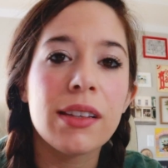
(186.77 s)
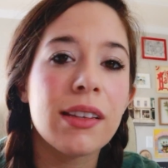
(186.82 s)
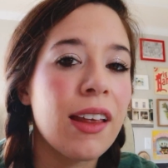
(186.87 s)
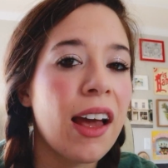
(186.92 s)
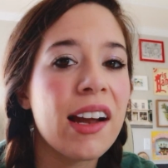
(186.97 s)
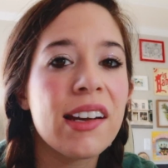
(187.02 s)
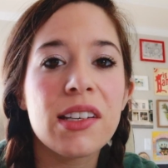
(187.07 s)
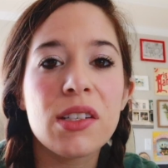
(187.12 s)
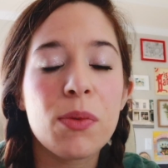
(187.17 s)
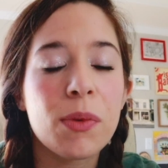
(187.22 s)

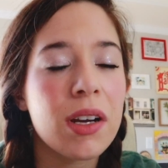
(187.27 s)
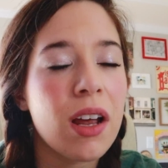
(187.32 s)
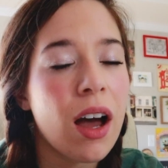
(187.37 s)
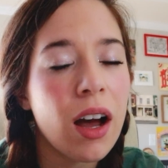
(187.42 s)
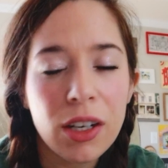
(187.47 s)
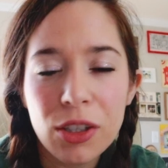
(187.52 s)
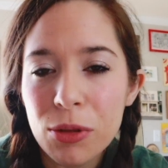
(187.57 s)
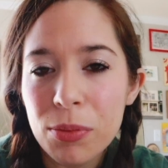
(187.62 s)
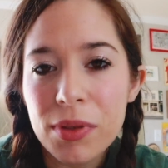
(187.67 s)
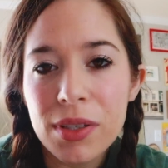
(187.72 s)
That is
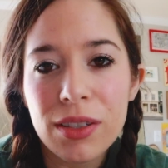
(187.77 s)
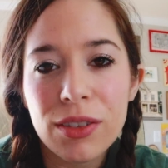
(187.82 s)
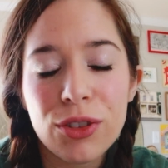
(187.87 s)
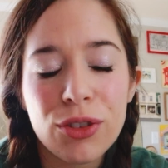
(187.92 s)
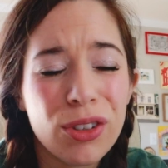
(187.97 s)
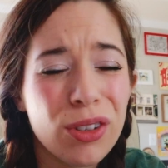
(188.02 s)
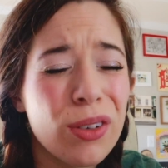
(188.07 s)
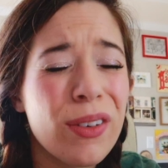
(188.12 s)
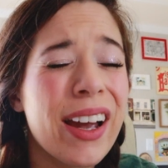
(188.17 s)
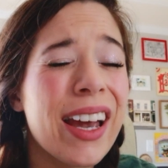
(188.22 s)
100%
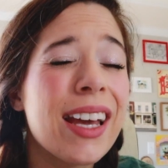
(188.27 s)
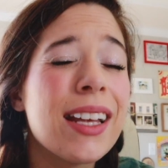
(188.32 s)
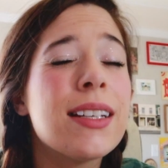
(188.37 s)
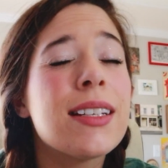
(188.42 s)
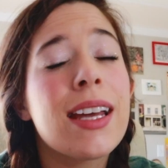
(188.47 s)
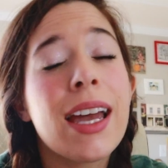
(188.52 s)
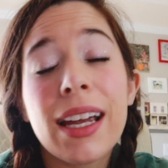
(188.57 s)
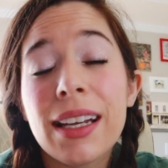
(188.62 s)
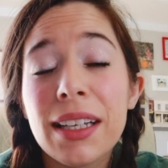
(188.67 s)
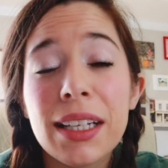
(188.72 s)
true, and
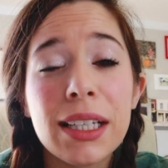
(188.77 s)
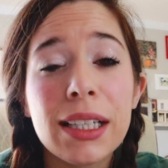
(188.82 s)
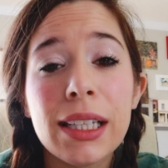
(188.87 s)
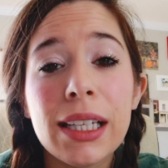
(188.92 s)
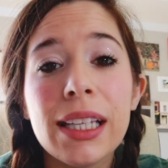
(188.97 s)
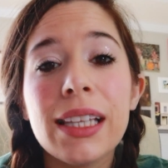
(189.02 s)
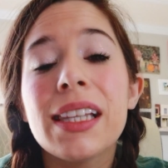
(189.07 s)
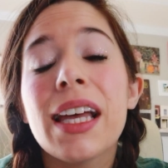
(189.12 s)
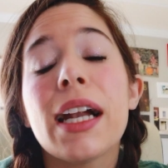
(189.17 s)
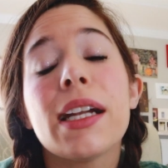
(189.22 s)

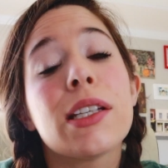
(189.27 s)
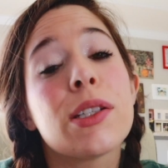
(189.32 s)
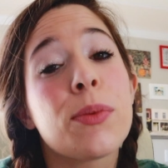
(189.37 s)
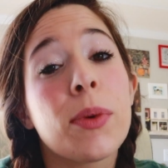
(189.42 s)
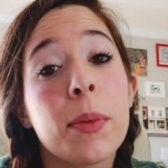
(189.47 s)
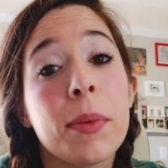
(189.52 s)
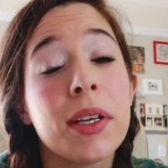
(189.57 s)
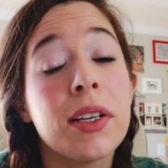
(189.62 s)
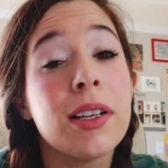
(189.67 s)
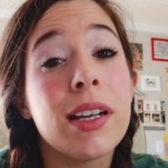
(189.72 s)
technically that is
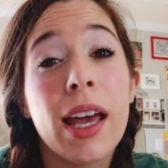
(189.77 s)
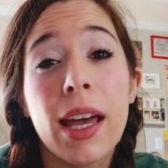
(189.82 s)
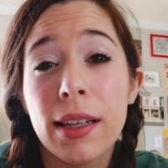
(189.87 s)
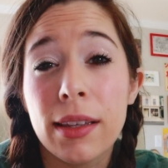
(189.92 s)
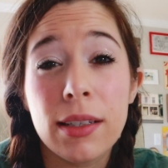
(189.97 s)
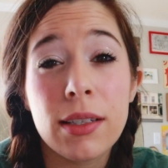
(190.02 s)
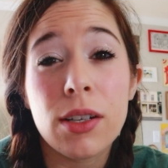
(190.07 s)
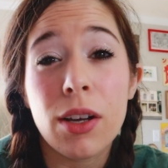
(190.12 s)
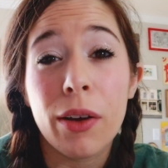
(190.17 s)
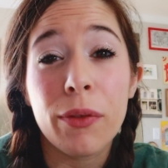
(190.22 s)
where we could
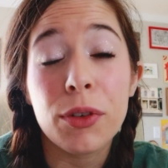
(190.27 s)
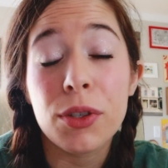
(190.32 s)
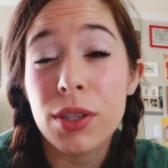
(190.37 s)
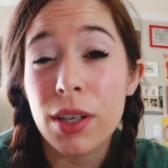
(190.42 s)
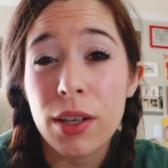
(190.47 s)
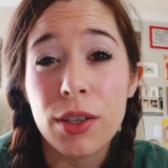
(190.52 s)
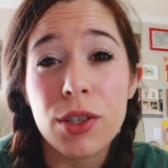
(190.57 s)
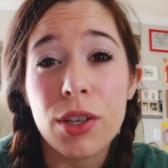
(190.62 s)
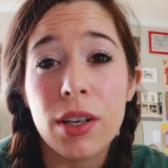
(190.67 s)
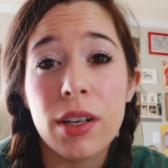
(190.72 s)
end this
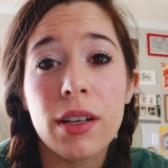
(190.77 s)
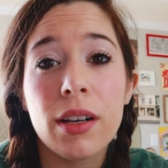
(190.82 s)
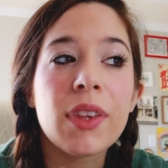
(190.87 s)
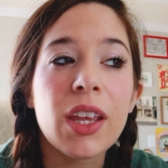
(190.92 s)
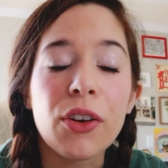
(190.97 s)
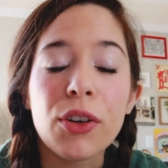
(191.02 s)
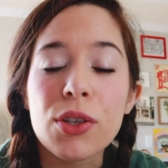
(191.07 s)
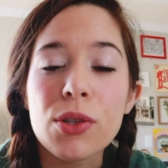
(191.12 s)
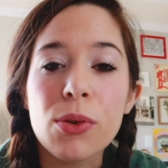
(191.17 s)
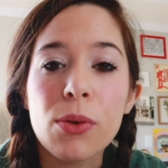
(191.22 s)
conversation.
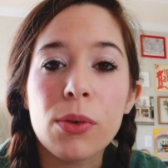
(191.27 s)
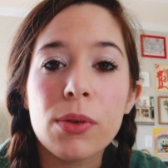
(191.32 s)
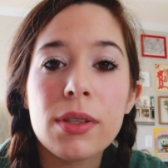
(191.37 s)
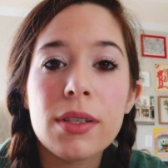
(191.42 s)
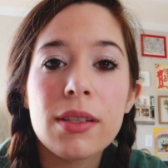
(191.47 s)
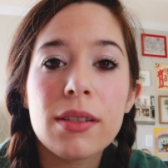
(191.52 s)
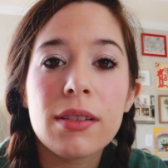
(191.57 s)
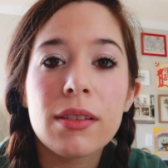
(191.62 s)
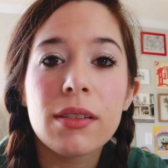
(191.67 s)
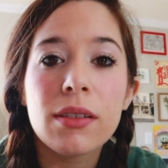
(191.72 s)
They're
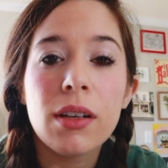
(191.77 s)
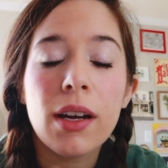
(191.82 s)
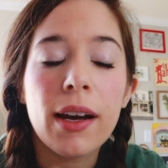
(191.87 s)
adults.